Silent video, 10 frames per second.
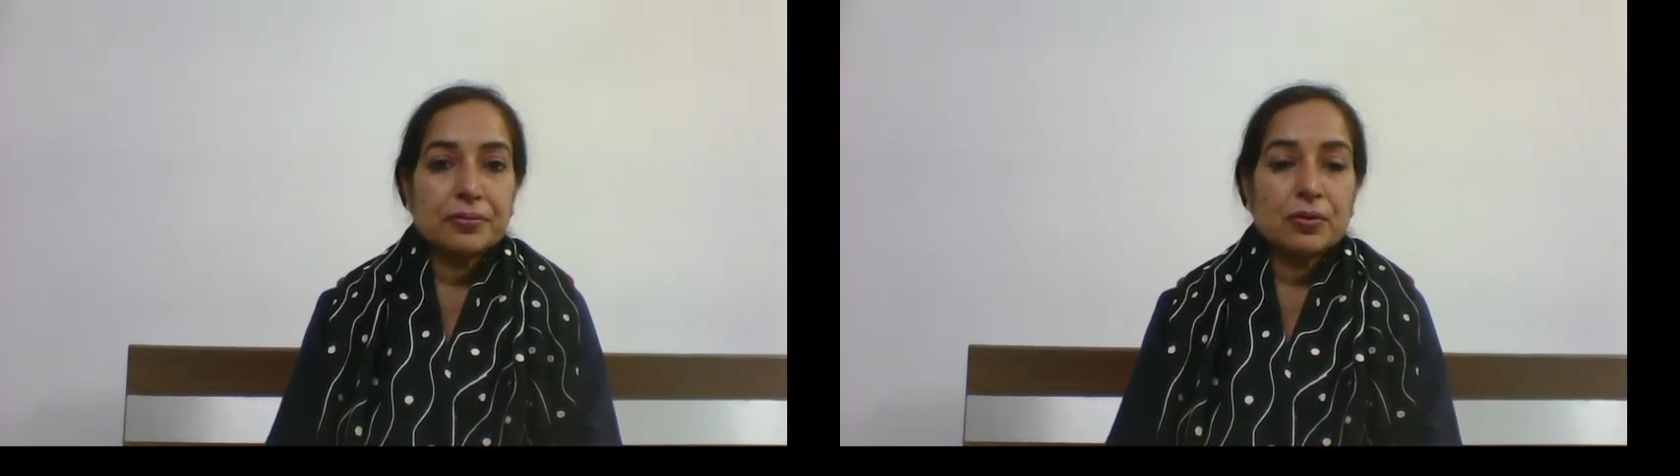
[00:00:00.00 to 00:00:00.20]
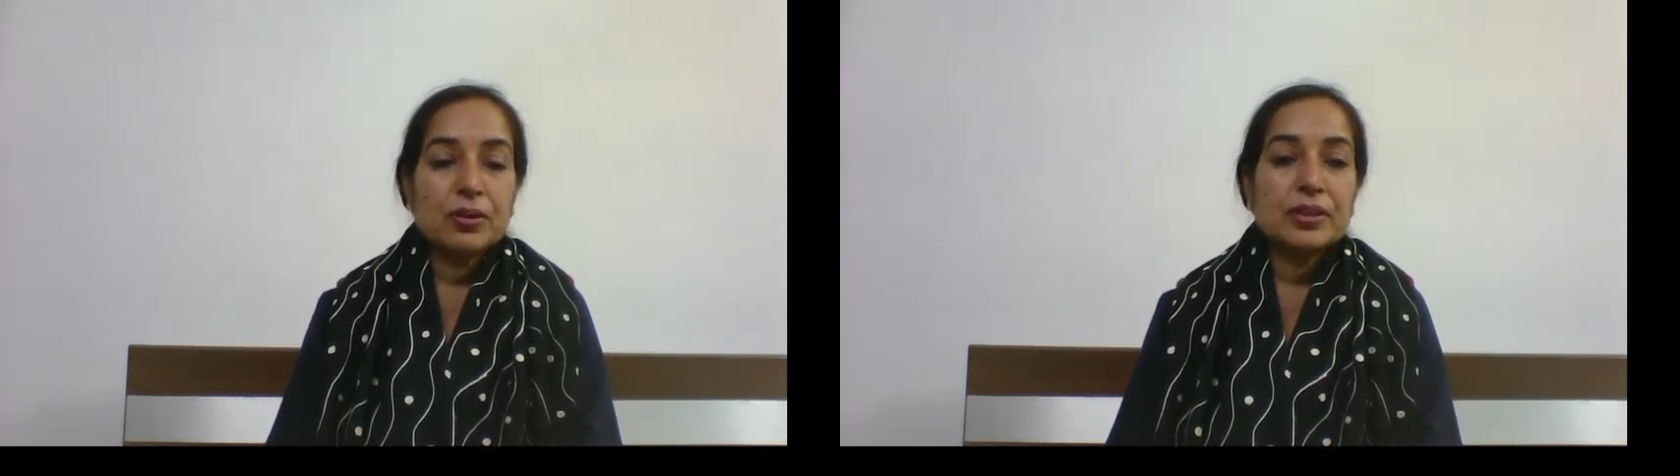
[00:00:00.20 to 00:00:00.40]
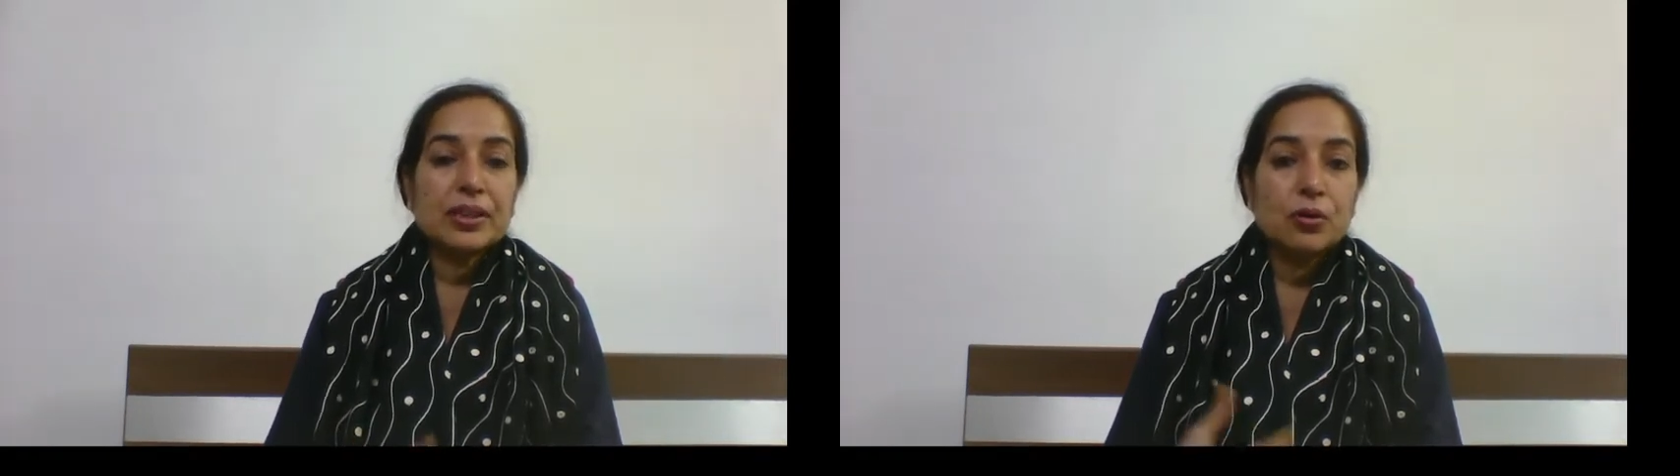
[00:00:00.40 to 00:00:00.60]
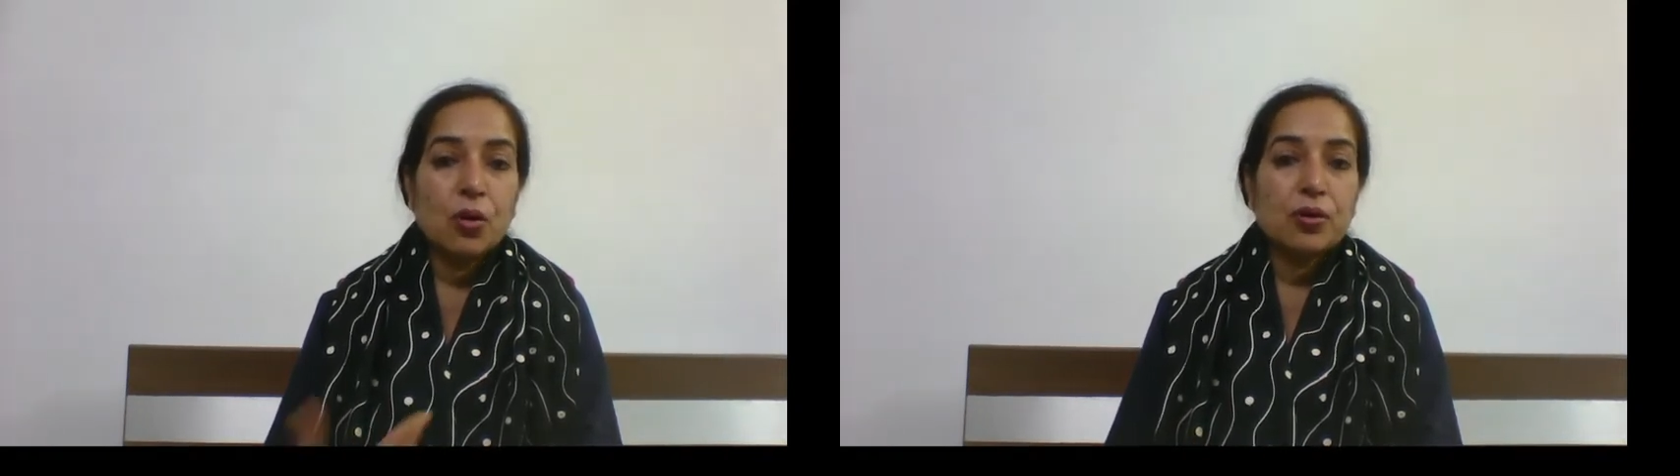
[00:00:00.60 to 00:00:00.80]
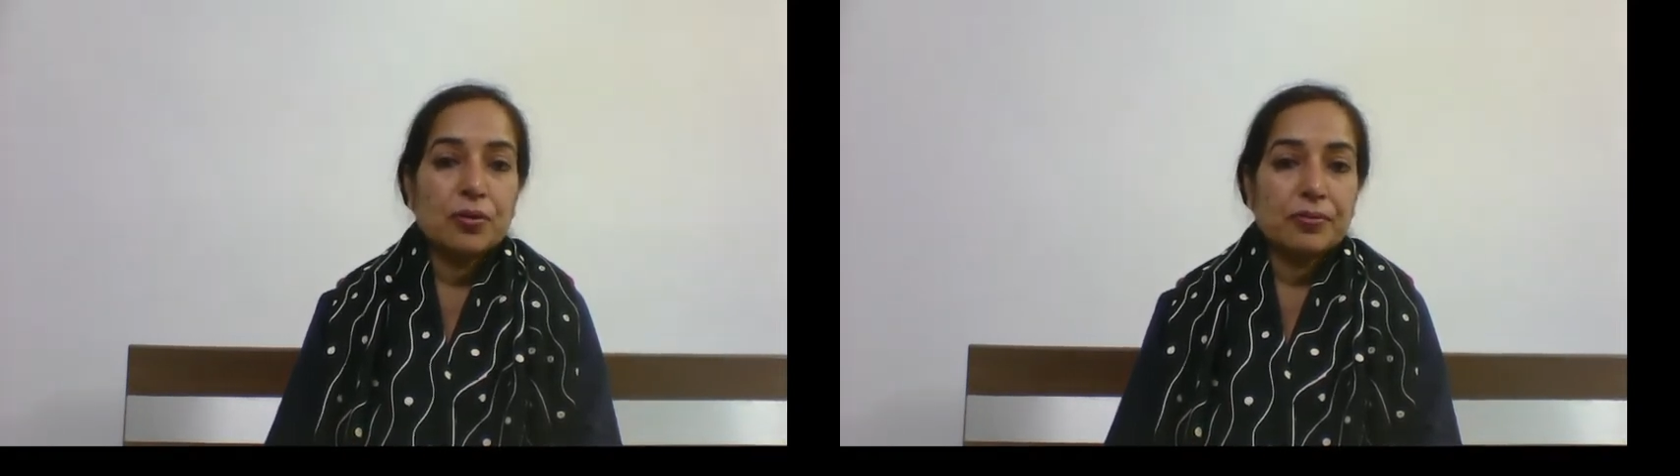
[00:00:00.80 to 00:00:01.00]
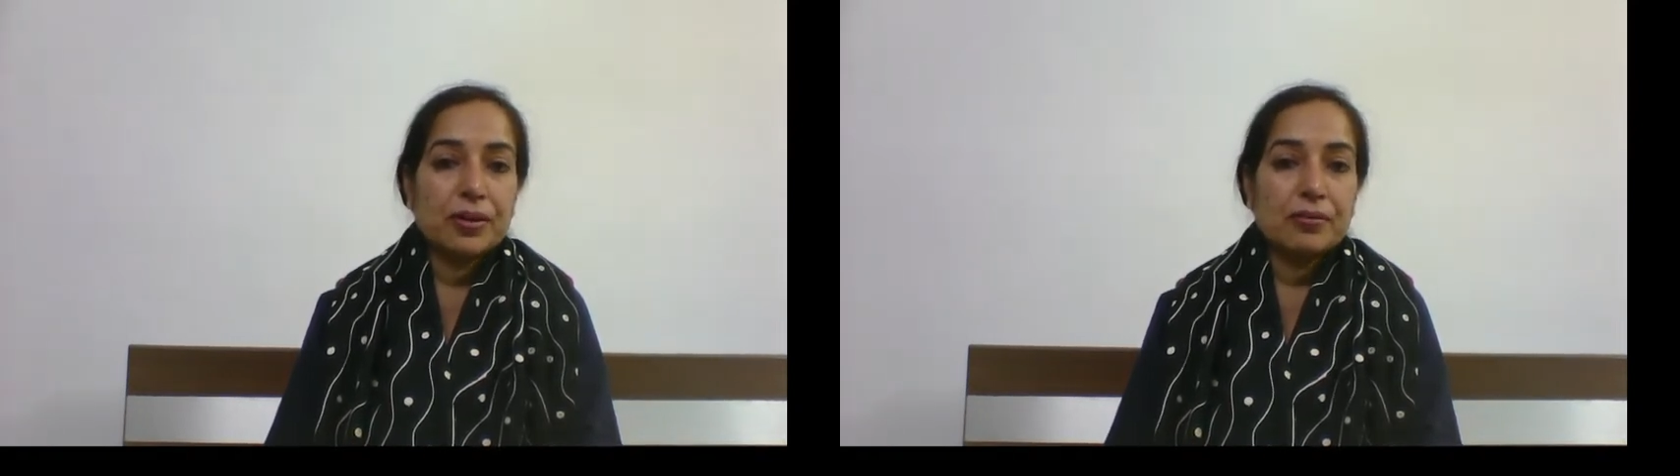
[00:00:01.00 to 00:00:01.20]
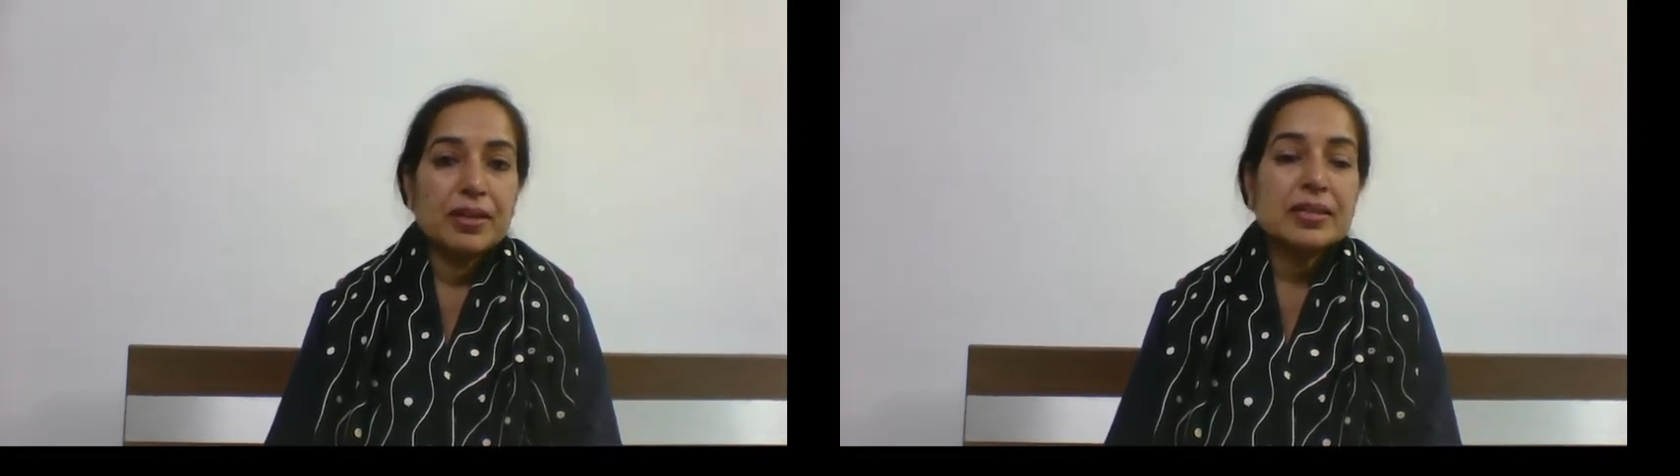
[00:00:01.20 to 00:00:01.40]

or the god of love, let us